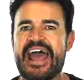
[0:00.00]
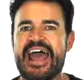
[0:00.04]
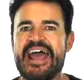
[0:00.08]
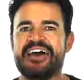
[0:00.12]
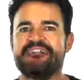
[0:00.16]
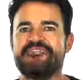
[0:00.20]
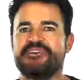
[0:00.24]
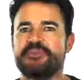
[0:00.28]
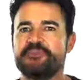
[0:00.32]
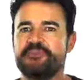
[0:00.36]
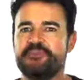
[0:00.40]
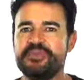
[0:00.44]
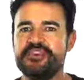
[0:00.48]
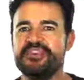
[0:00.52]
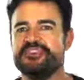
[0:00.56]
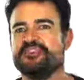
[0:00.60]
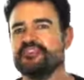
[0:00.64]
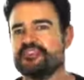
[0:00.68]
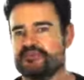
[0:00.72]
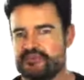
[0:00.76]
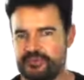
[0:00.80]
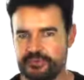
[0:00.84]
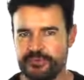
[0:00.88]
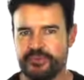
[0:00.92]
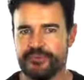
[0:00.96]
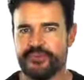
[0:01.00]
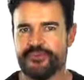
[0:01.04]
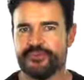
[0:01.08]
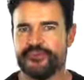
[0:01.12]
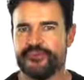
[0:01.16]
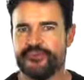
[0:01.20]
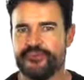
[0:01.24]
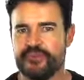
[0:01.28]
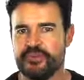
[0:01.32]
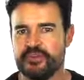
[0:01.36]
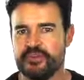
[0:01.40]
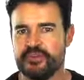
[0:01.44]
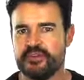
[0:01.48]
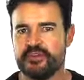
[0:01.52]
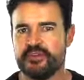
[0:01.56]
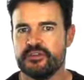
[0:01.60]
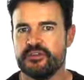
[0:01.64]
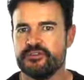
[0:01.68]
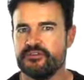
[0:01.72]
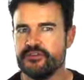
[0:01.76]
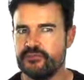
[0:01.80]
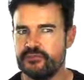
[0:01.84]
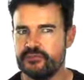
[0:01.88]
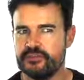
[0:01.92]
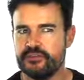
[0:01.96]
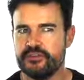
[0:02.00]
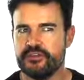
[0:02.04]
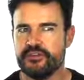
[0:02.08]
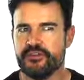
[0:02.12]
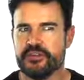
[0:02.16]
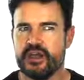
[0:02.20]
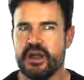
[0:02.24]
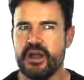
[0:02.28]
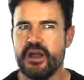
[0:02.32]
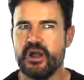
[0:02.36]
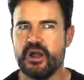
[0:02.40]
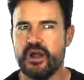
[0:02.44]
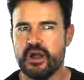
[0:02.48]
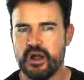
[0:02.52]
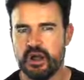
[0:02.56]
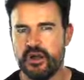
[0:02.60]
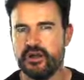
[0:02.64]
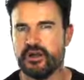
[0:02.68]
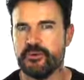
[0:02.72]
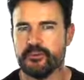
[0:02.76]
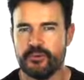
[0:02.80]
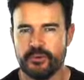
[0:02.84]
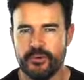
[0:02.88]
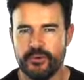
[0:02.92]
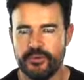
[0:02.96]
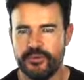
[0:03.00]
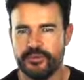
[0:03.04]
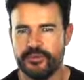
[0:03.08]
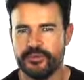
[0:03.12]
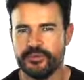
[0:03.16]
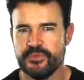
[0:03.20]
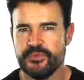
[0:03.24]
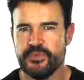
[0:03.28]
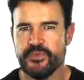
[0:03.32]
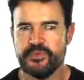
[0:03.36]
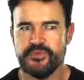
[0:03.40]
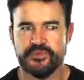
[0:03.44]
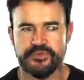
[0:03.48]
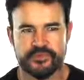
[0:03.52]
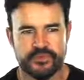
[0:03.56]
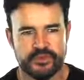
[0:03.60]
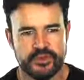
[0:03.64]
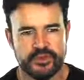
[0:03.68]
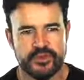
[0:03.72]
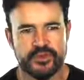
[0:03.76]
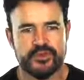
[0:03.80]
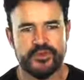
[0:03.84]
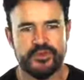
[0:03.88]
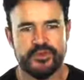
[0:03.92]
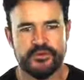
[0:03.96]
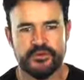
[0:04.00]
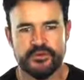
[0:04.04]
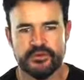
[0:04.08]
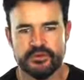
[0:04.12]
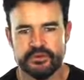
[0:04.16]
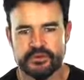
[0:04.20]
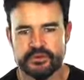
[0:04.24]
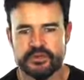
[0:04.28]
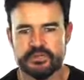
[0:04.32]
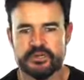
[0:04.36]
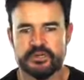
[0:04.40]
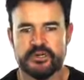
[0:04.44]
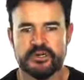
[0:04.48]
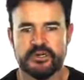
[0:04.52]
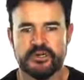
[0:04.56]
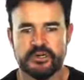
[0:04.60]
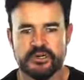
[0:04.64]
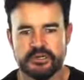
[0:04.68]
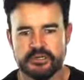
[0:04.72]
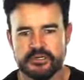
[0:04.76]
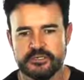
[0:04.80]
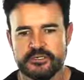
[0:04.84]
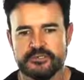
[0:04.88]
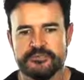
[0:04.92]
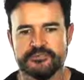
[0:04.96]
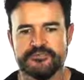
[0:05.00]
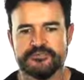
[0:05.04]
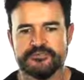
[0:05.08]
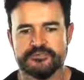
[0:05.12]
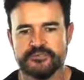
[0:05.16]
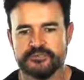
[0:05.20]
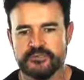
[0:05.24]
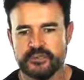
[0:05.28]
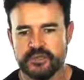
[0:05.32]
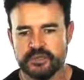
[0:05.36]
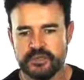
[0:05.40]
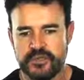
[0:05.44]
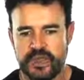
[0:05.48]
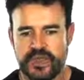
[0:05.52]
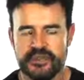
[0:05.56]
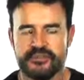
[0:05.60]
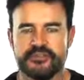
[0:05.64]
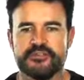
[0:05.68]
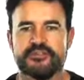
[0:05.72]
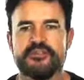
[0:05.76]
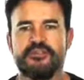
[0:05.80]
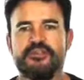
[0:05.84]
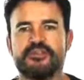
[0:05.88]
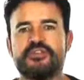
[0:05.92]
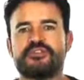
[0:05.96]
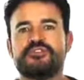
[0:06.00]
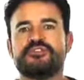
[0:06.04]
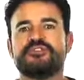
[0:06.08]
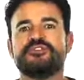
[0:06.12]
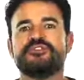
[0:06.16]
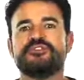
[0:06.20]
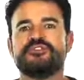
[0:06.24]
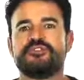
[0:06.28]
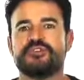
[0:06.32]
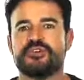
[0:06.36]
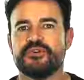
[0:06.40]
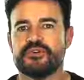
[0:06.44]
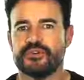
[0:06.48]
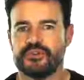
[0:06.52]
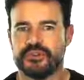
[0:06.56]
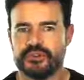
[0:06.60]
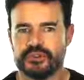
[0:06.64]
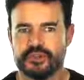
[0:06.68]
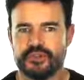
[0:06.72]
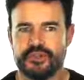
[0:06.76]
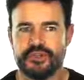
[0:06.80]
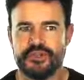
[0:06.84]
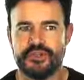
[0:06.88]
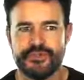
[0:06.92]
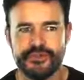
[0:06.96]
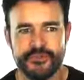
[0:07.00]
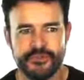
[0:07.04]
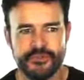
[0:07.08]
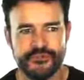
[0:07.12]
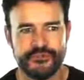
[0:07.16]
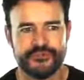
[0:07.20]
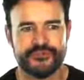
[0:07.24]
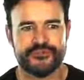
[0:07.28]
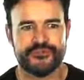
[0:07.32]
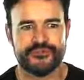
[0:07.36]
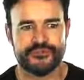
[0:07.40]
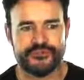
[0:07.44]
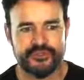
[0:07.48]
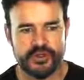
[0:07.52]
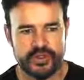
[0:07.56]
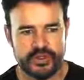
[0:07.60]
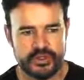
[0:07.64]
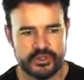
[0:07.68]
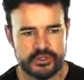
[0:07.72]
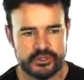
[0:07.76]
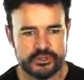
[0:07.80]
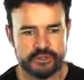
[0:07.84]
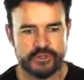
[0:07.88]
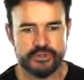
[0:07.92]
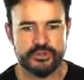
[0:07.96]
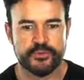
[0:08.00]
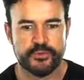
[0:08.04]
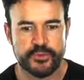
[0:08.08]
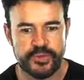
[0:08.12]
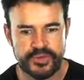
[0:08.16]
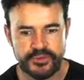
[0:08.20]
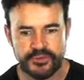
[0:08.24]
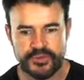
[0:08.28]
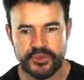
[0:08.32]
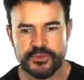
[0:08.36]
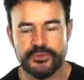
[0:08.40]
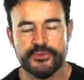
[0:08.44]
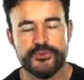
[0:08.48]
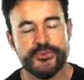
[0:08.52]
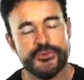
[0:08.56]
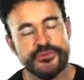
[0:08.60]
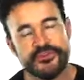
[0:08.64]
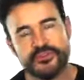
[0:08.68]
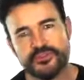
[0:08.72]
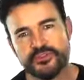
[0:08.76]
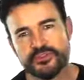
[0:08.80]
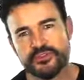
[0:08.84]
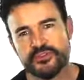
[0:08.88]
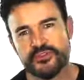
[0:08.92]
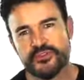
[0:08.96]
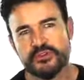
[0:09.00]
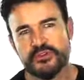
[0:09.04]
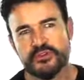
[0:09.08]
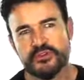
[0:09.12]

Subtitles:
have a piece of news. Because news is uncountable, yes? You know, yes. So, the news. Do you read the news?